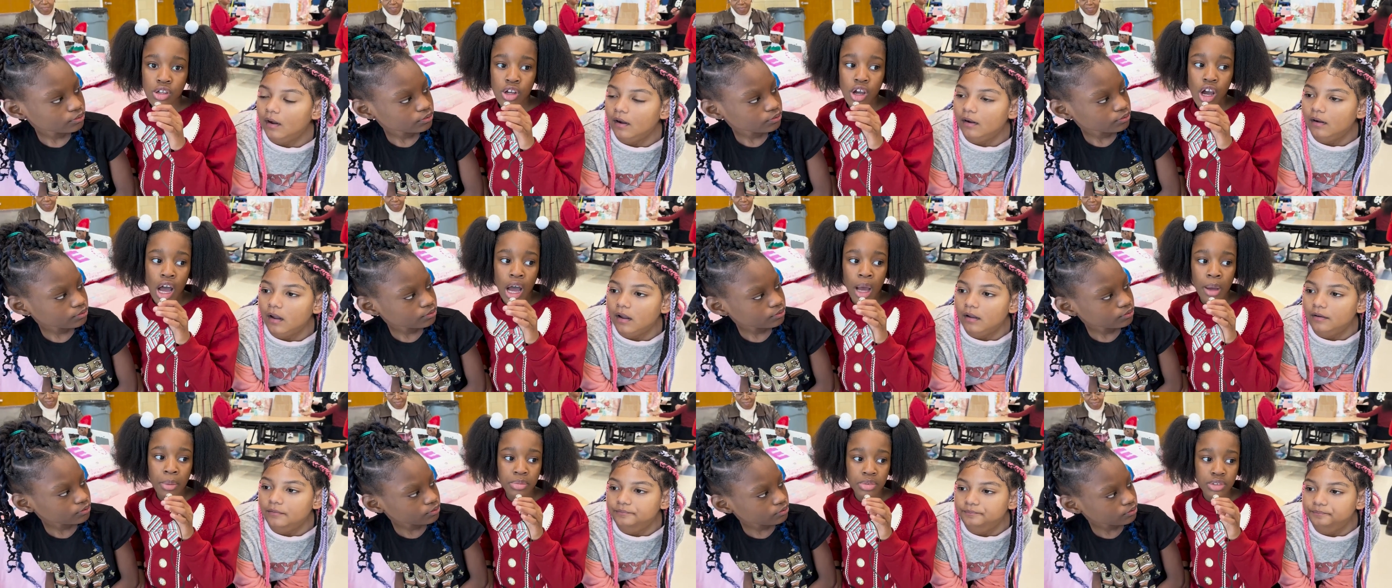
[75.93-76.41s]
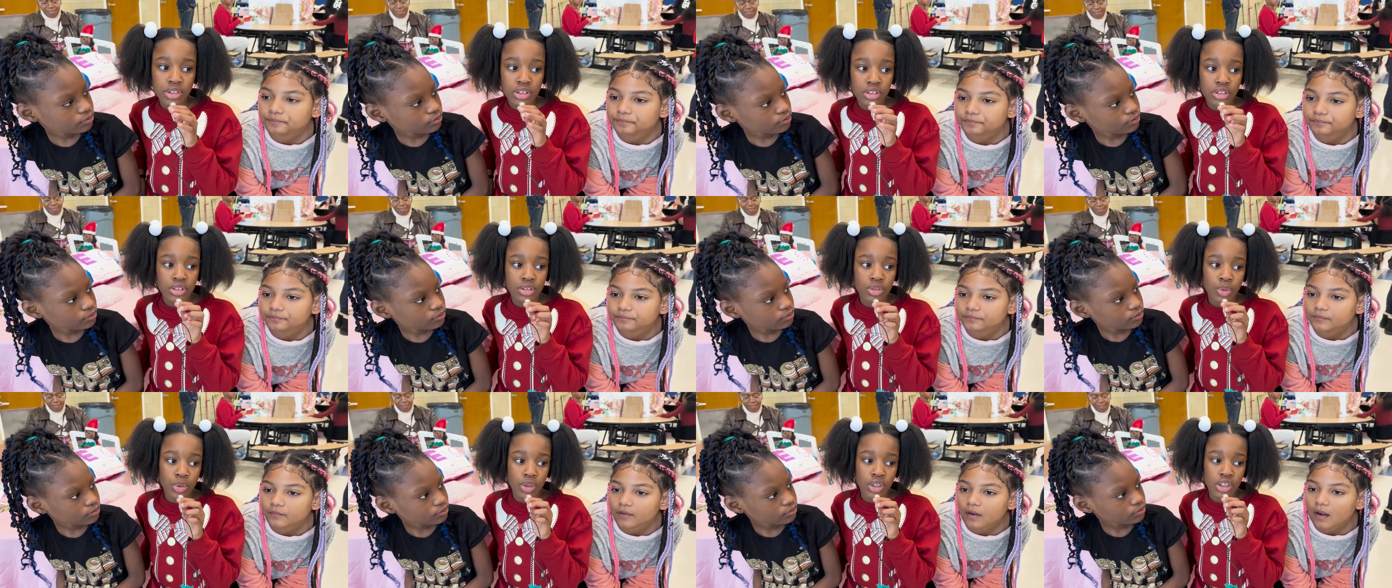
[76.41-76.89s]
Speaker 1: I'm
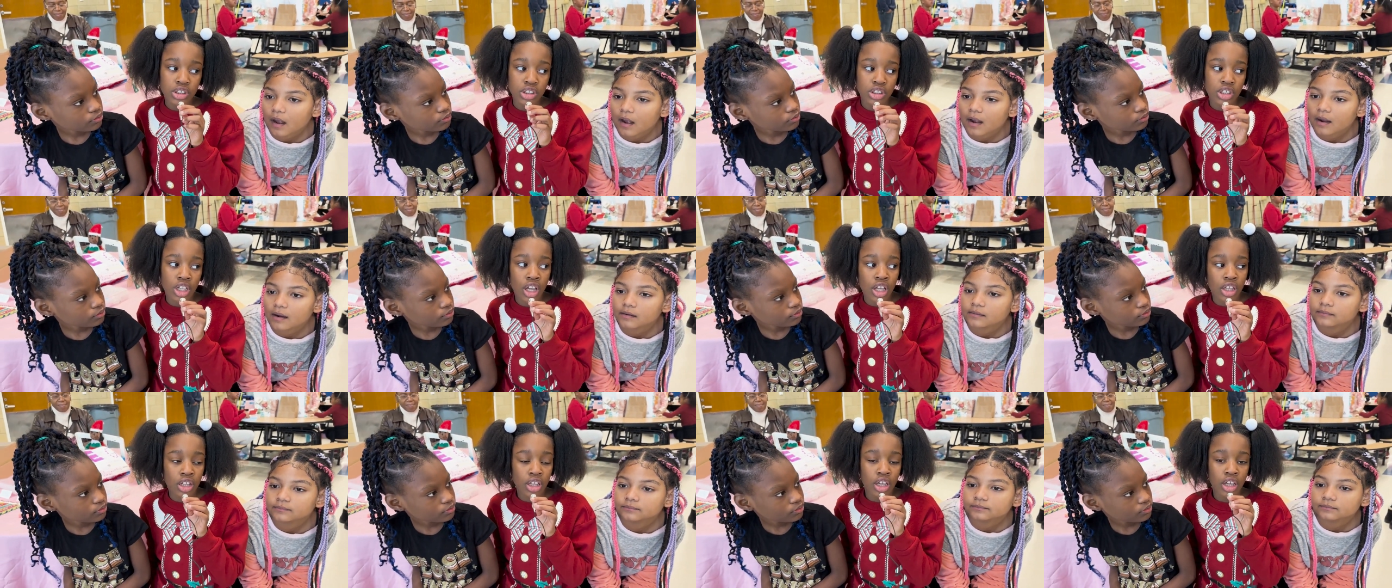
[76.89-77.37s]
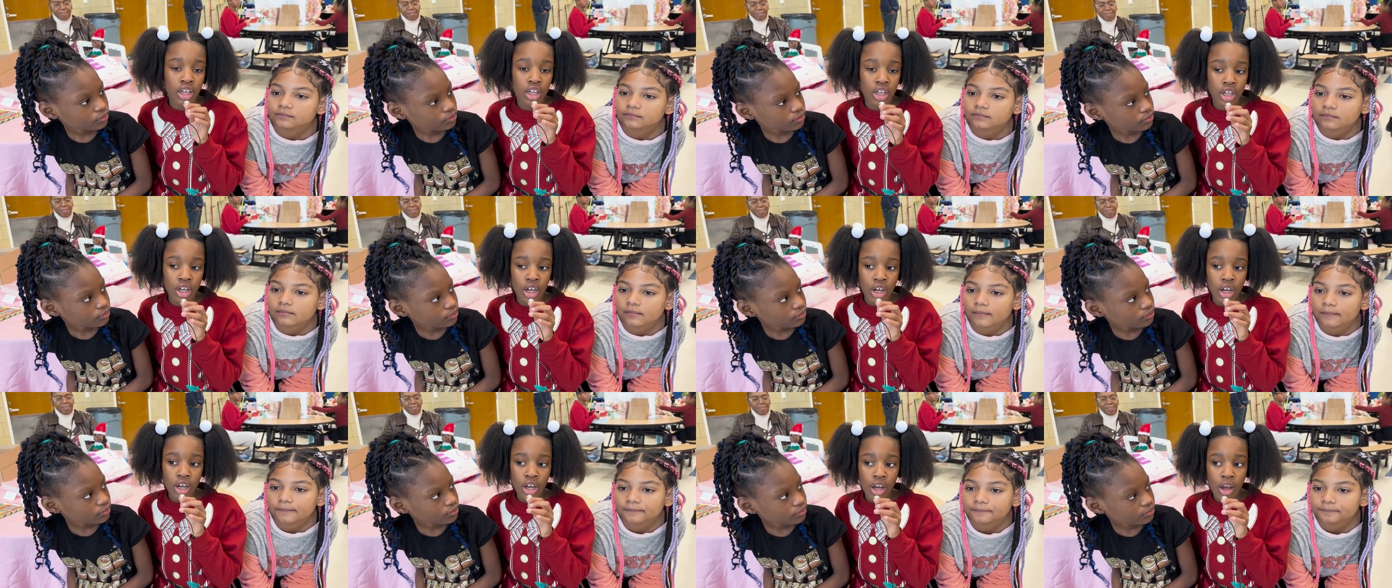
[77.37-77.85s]
we're selling
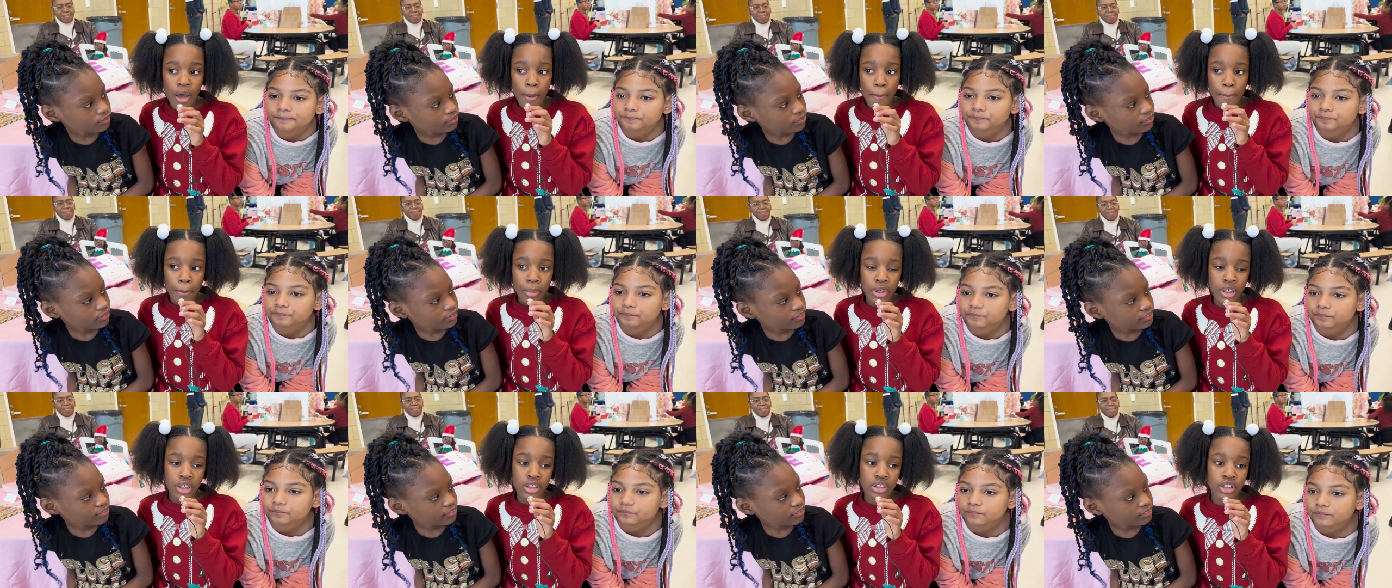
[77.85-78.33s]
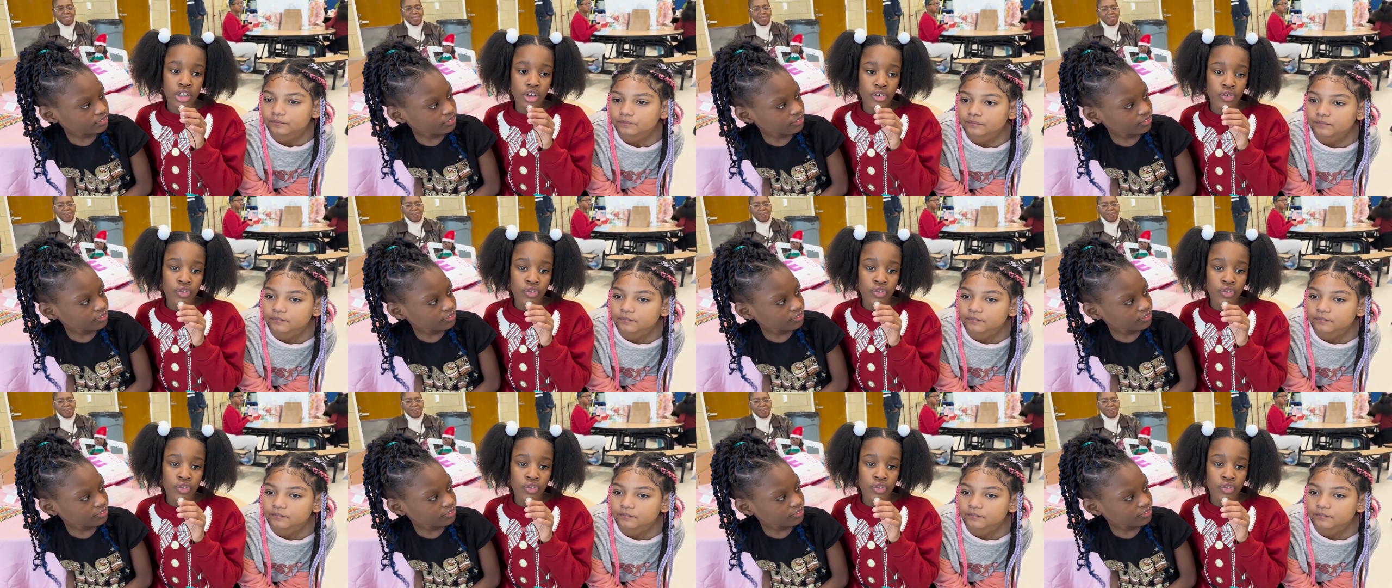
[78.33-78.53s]
picture